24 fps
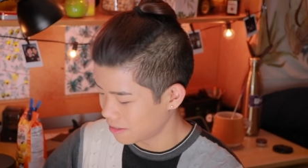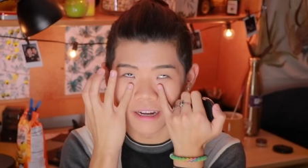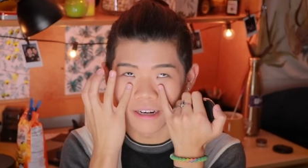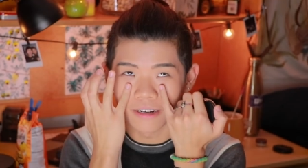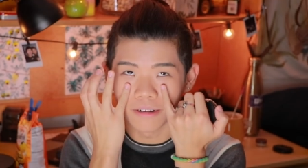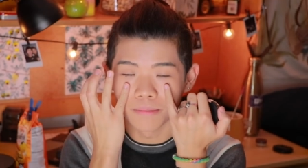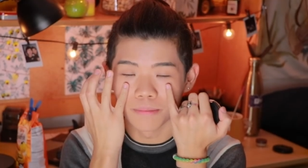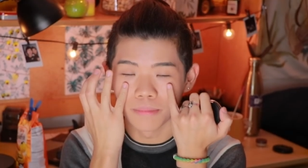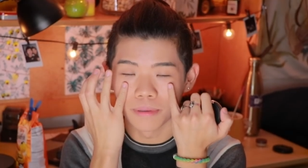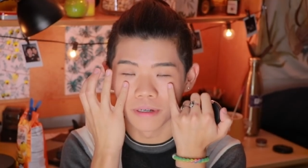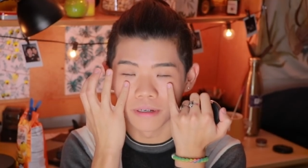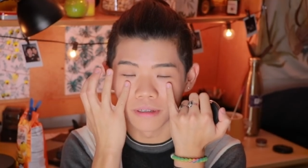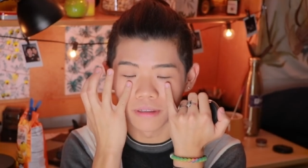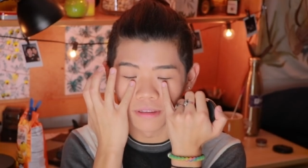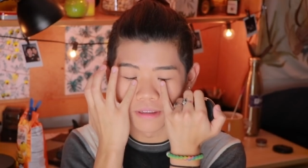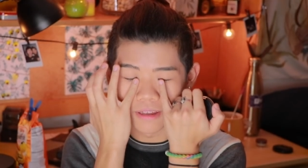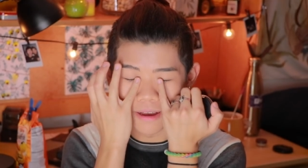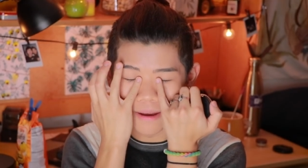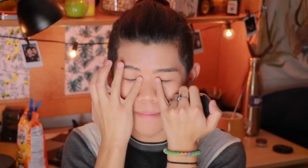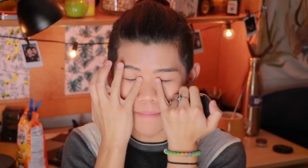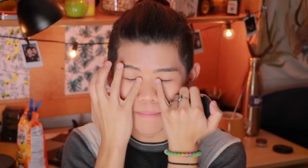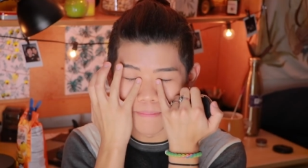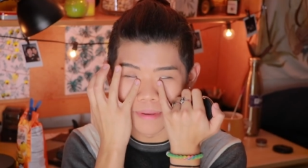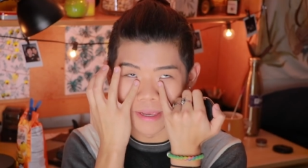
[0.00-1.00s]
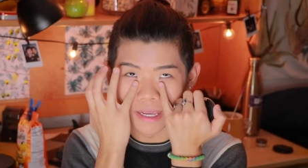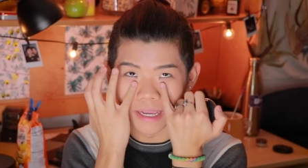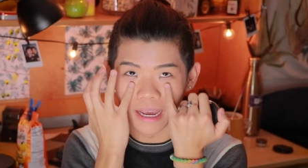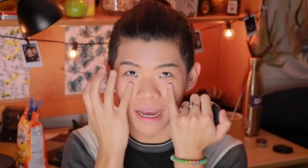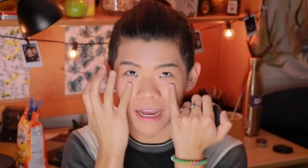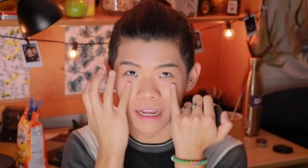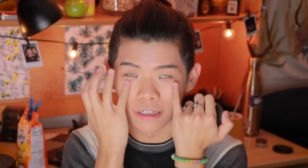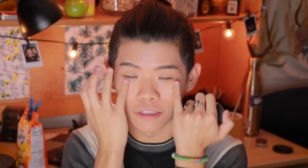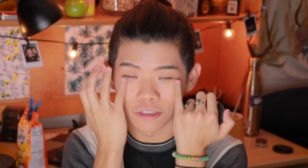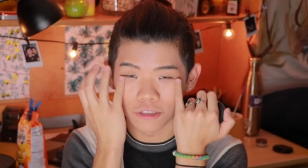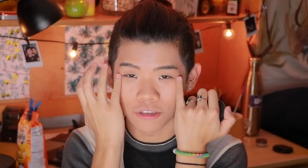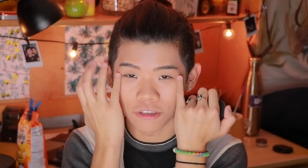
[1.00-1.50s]
I don't put that big
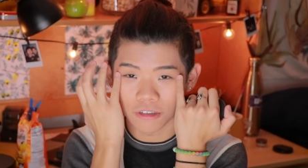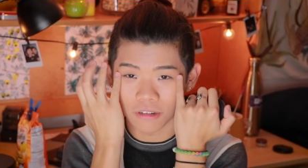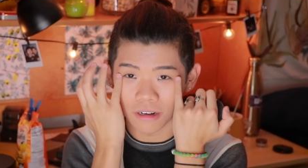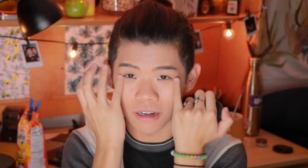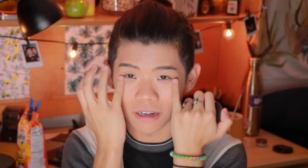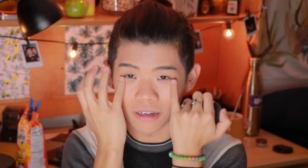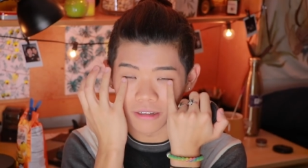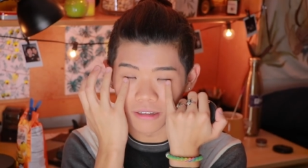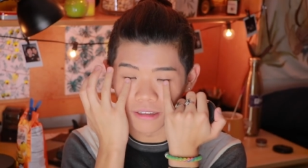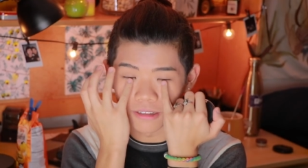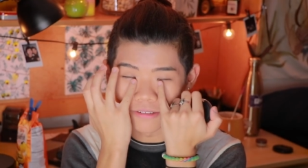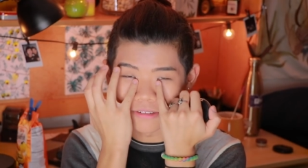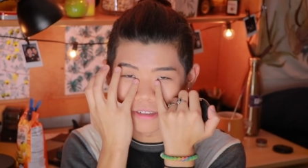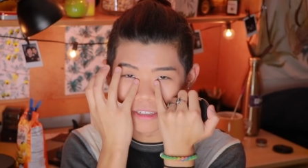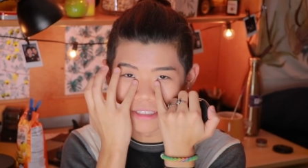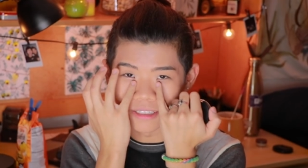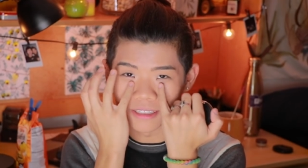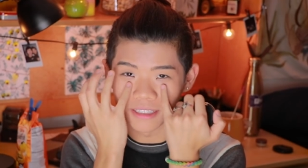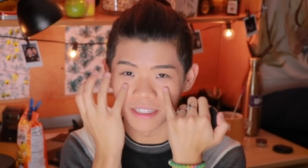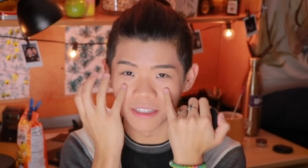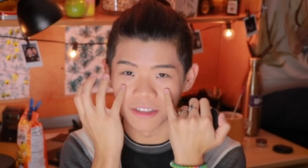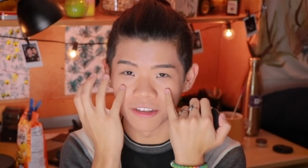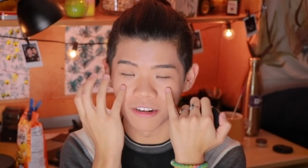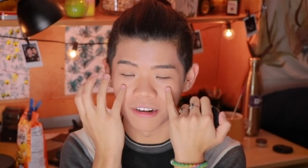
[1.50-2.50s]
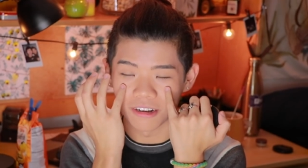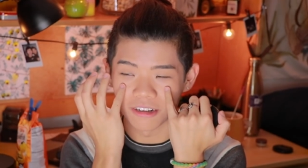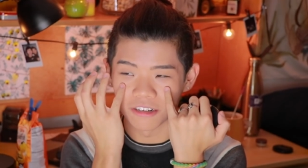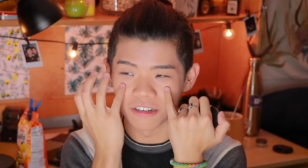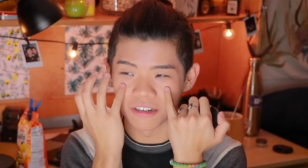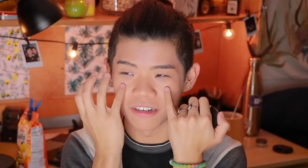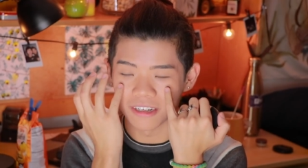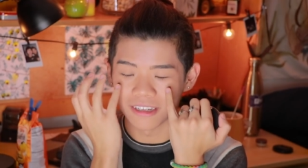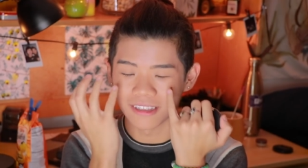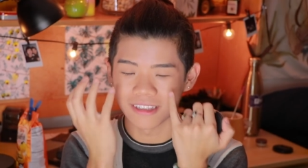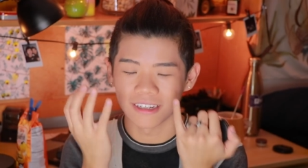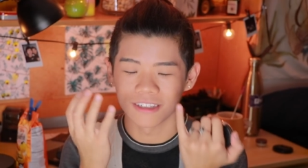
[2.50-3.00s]
ass triangle of concealer
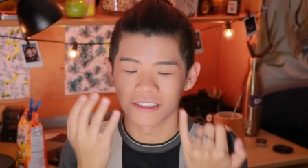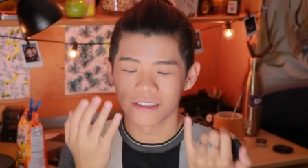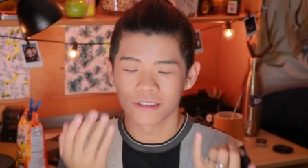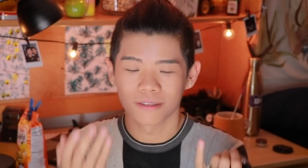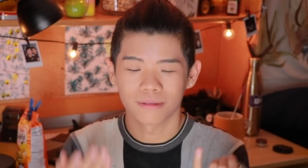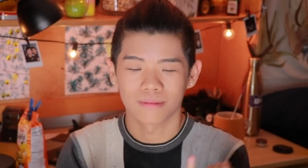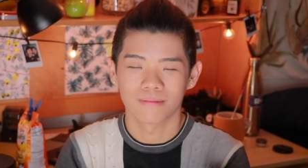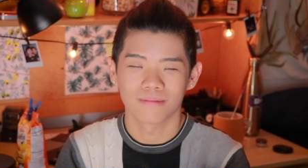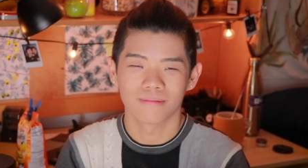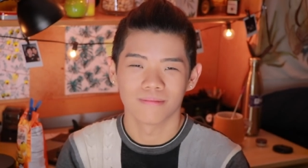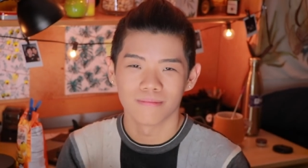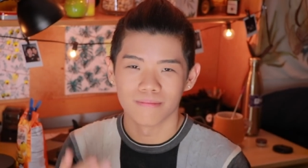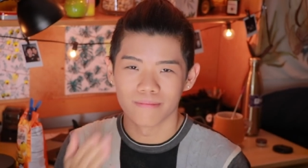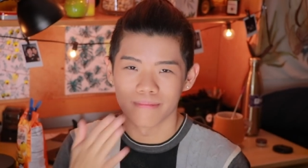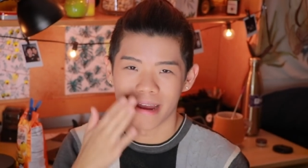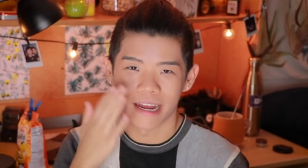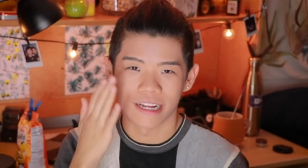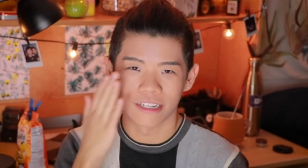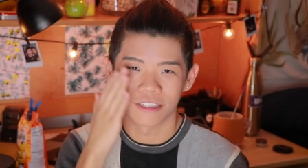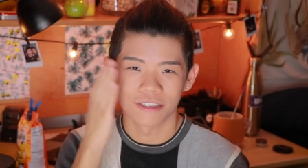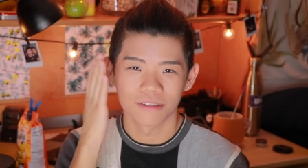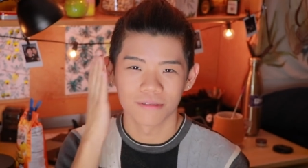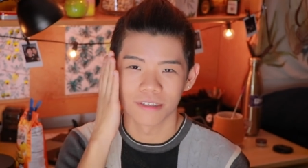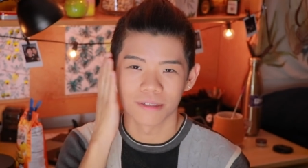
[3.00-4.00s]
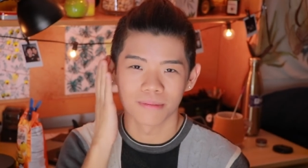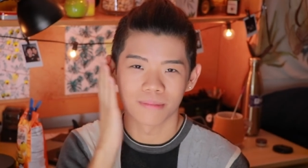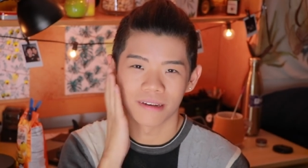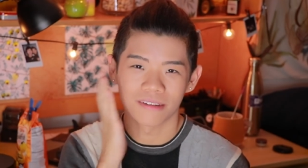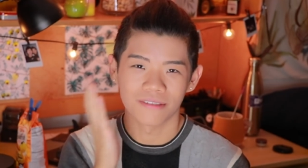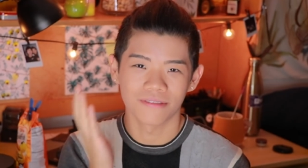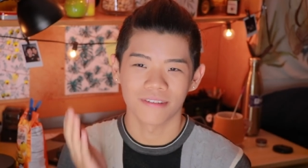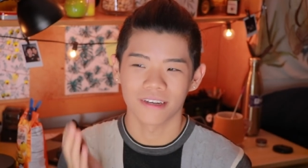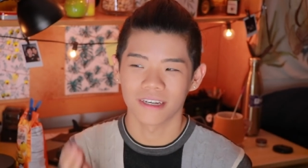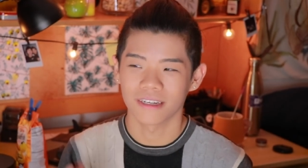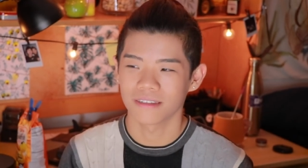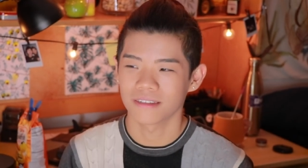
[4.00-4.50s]
underneath, I just match it with my
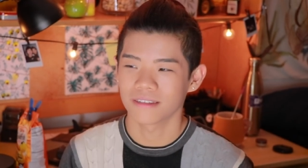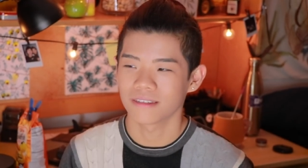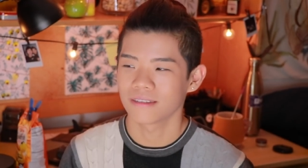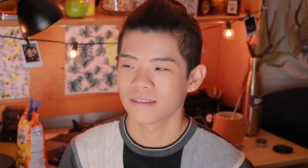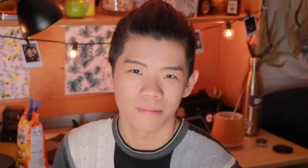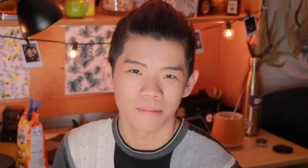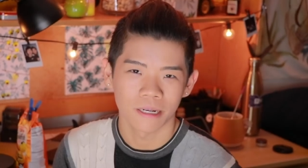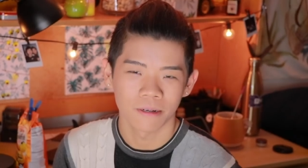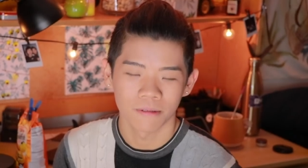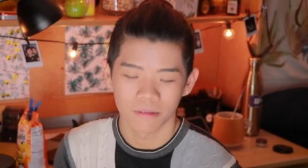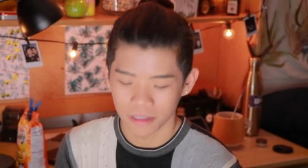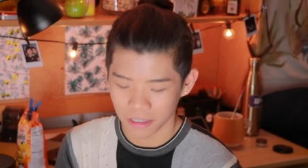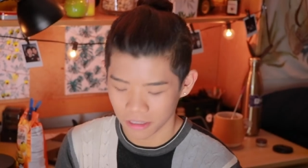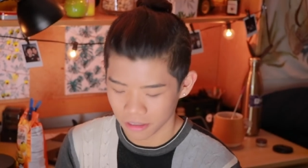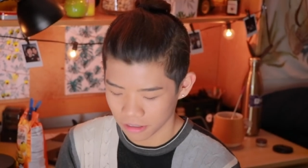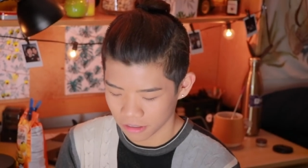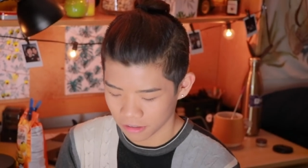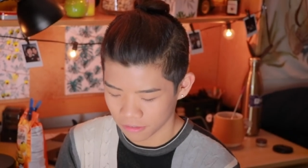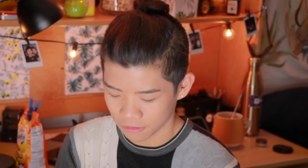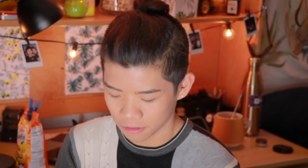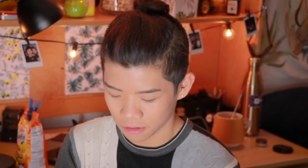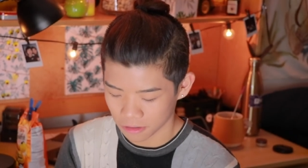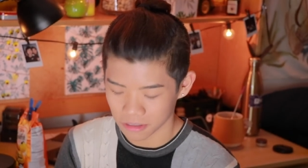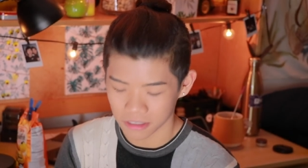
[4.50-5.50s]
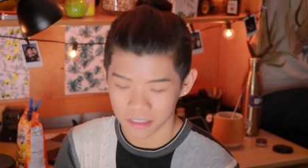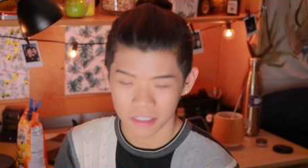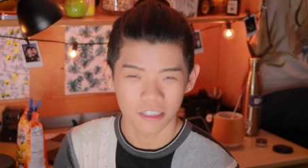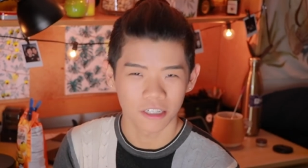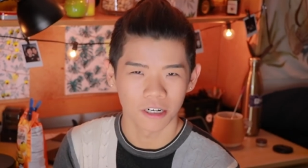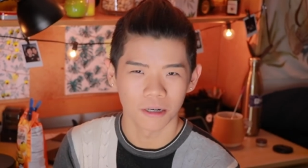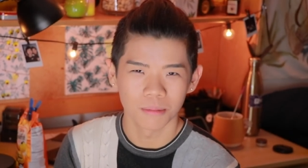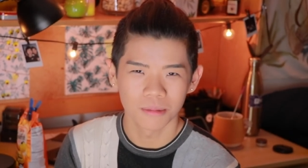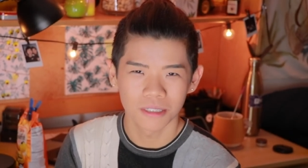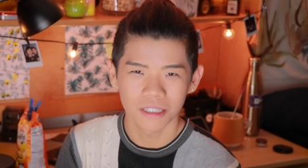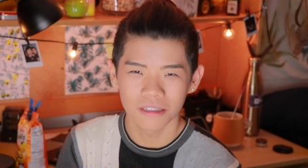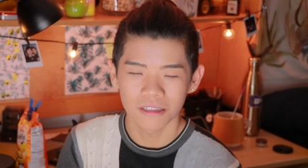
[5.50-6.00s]
face. I'm not really looking for a
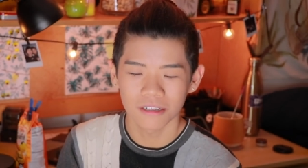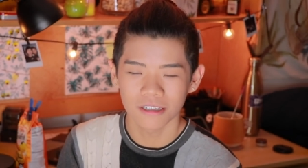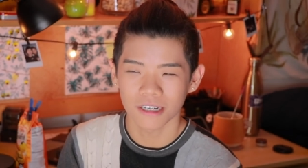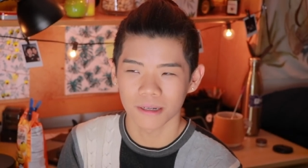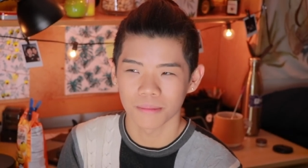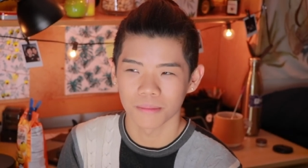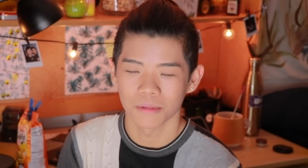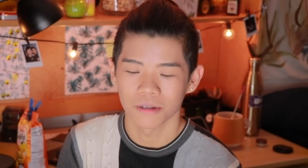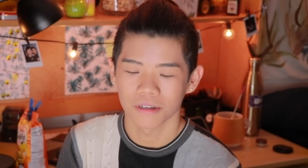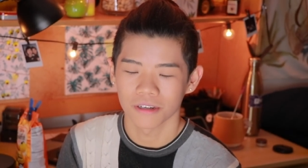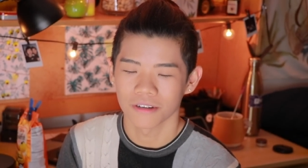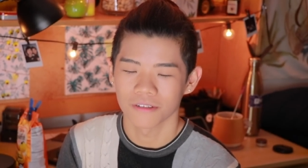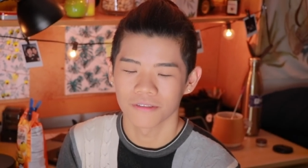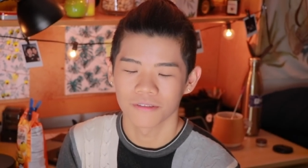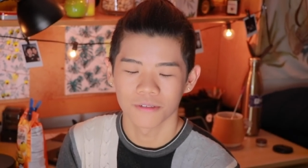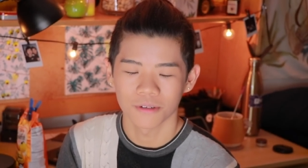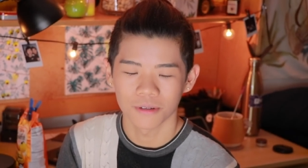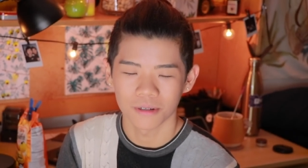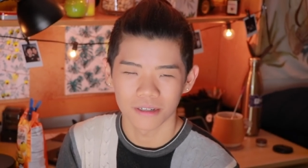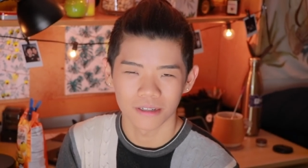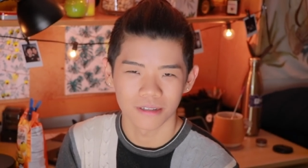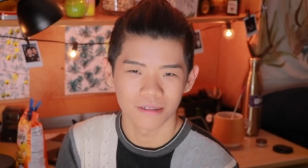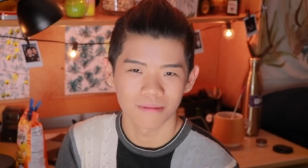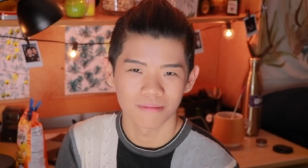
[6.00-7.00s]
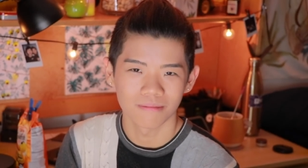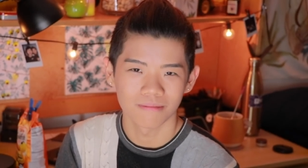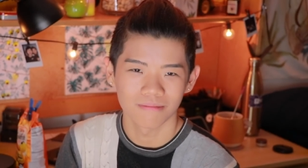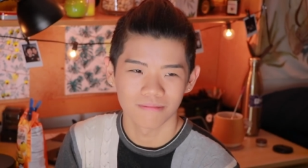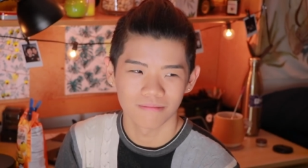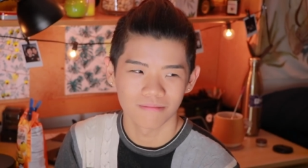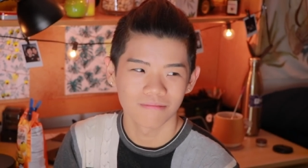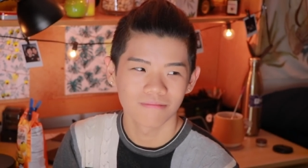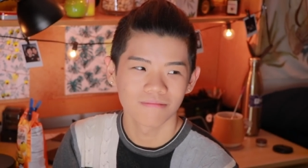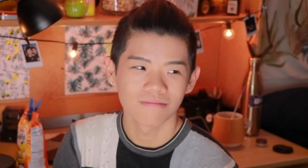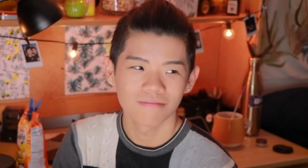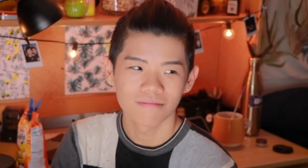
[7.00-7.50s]
sculpted look, I'm looking for a
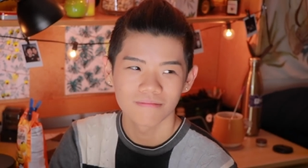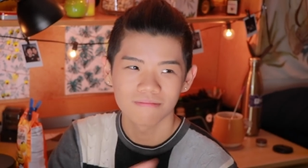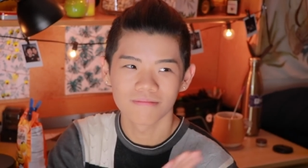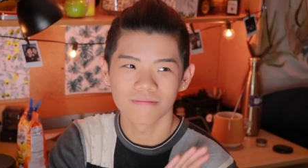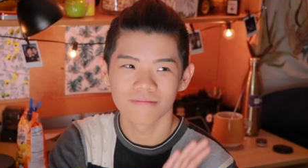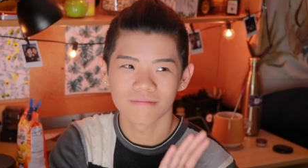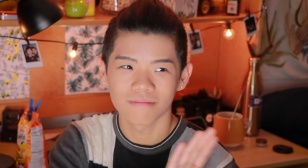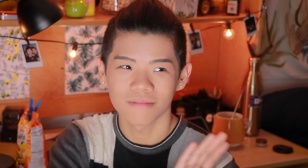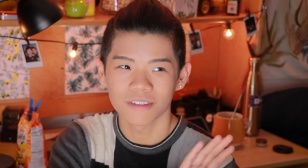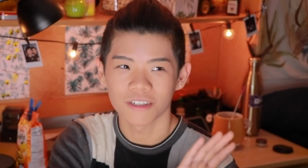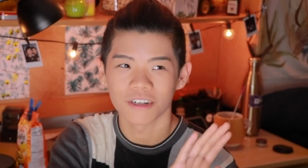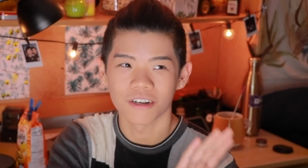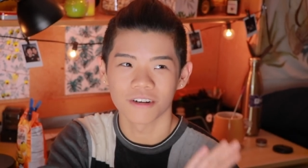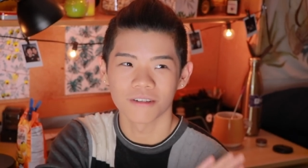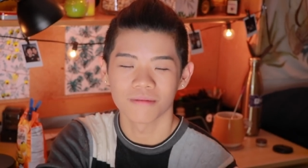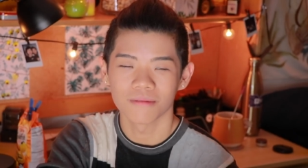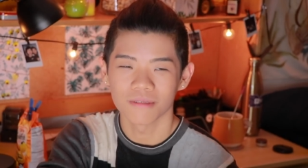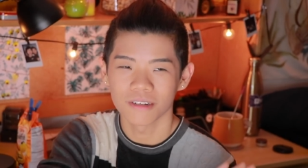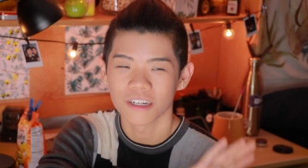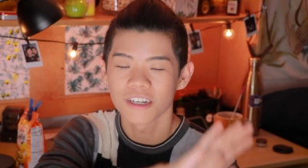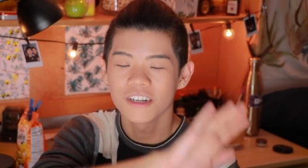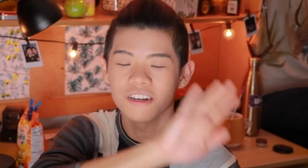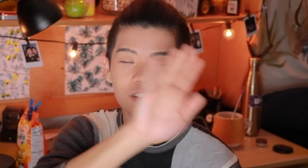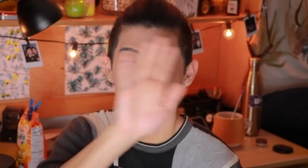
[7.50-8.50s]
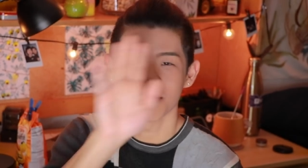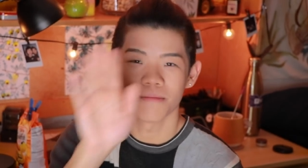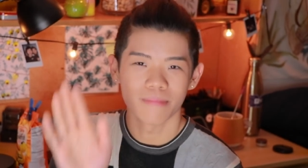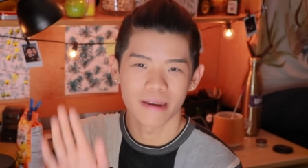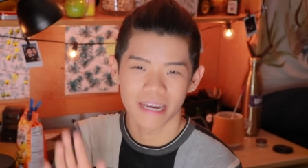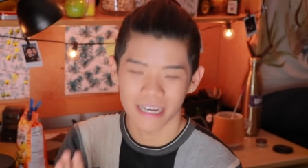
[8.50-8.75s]
you know, good